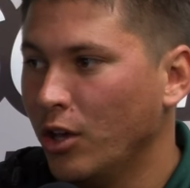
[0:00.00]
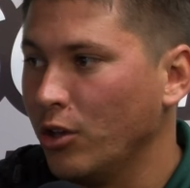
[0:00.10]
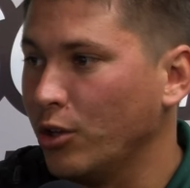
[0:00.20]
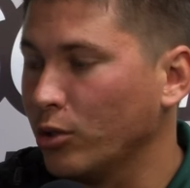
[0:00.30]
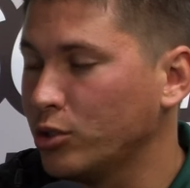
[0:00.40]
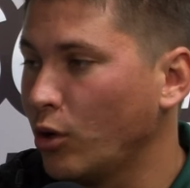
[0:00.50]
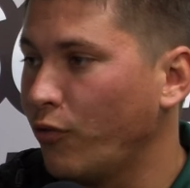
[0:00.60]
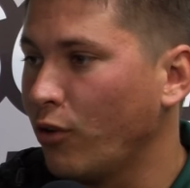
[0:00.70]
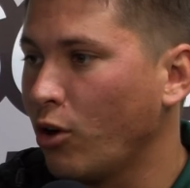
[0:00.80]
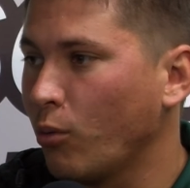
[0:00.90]
you know, so
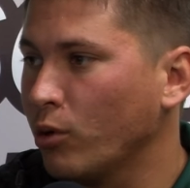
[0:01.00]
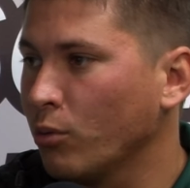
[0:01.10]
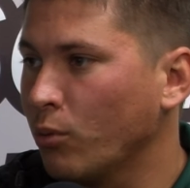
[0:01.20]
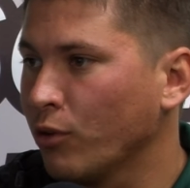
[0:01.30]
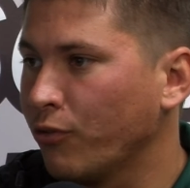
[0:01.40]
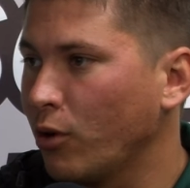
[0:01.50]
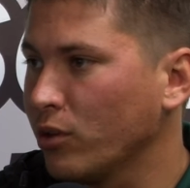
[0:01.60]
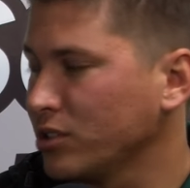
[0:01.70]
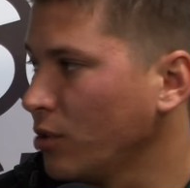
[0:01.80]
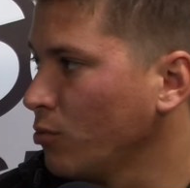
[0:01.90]
far we're we're
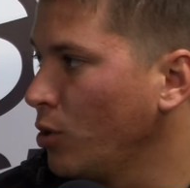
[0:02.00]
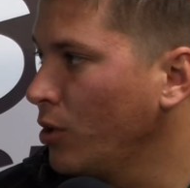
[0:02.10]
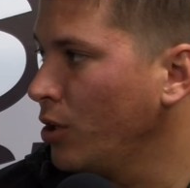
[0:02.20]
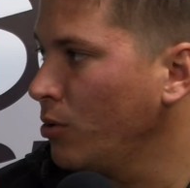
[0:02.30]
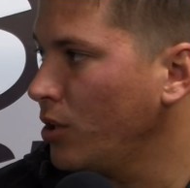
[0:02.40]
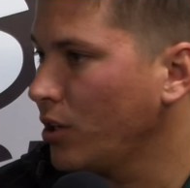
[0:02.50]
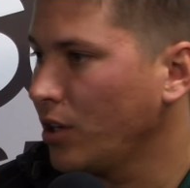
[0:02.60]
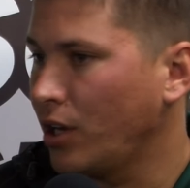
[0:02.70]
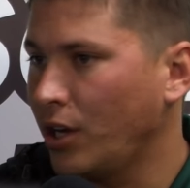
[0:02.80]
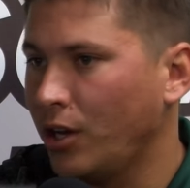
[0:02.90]
focused on Roanoke,
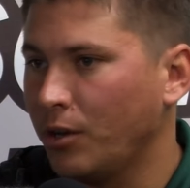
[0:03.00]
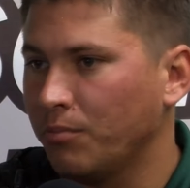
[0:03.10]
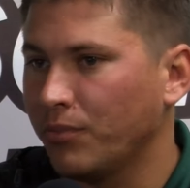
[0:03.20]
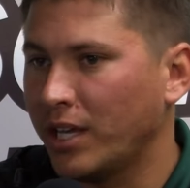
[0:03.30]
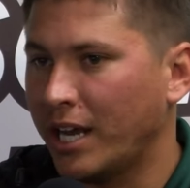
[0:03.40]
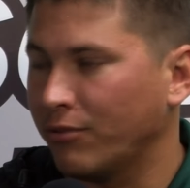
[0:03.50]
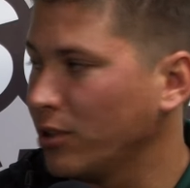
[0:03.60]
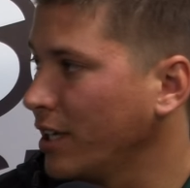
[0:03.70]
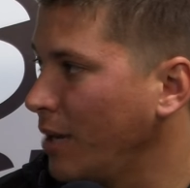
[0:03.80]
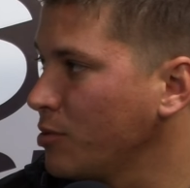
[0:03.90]
um, and after
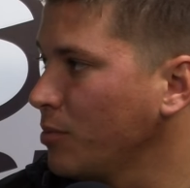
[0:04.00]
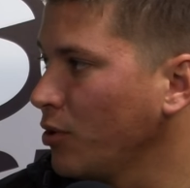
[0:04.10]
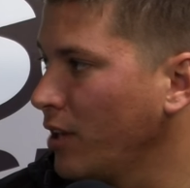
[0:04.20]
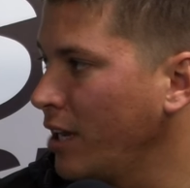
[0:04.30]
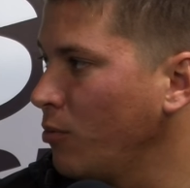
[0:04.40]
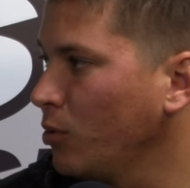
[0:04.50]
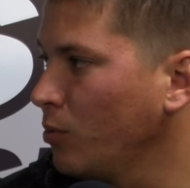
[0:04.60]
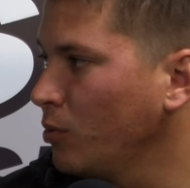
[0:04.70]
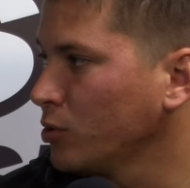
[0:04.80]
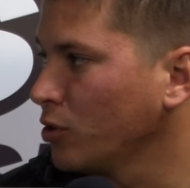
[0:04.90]
the game tomorrow night, we'll
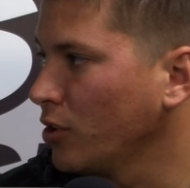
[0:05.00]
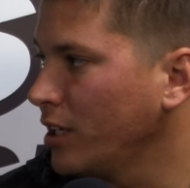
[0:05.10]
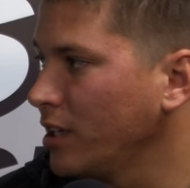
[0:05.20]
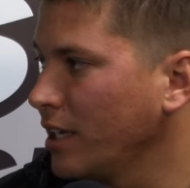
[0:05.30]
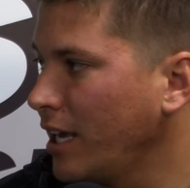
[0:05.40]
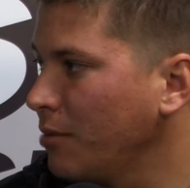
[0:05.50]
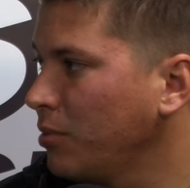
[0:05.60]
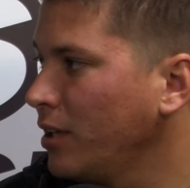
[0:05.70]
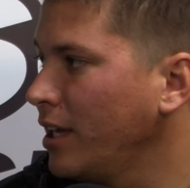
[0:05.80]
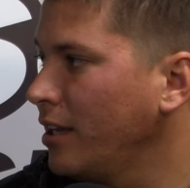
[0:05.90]
we'll start getting the game
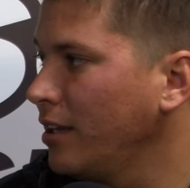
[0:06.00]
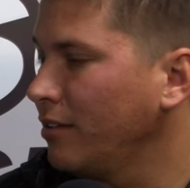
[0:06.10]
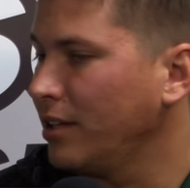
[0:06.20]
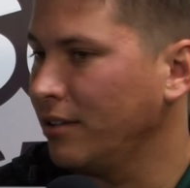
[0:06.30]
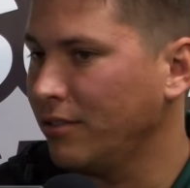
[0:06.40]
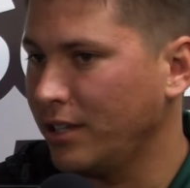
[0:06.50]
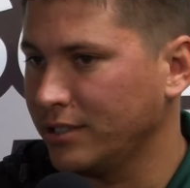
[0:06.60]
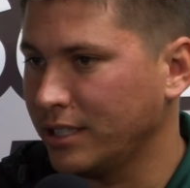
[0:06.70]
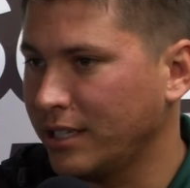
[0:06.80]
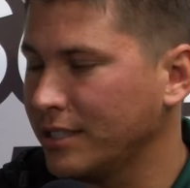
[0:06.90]
plan and, and
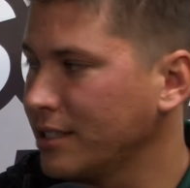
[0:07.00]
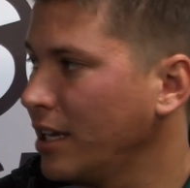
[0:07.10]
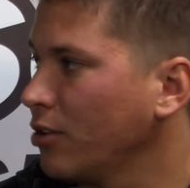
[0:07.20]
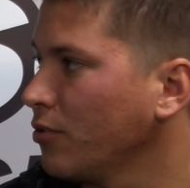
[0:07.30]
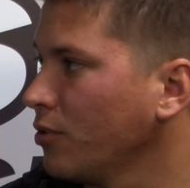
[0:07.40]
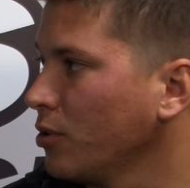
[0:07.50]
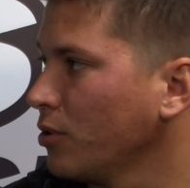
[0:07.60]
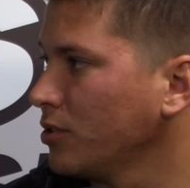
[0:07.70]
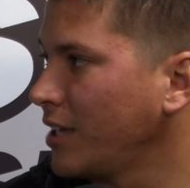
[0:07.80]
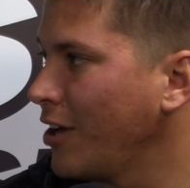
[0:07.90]
things like that together
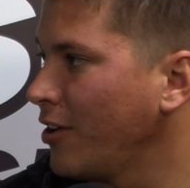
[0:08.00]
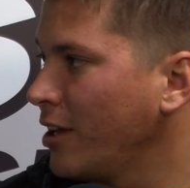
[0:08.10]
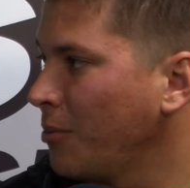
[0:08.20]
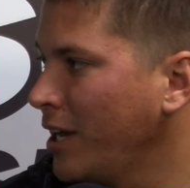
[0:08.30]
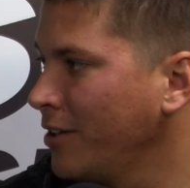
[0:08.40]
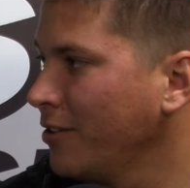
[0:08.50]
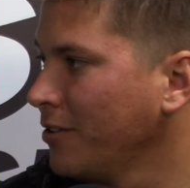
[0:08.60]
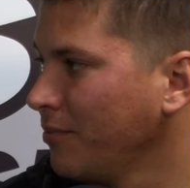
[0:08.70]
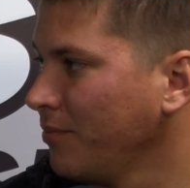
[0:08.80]
for Saturday at Widener.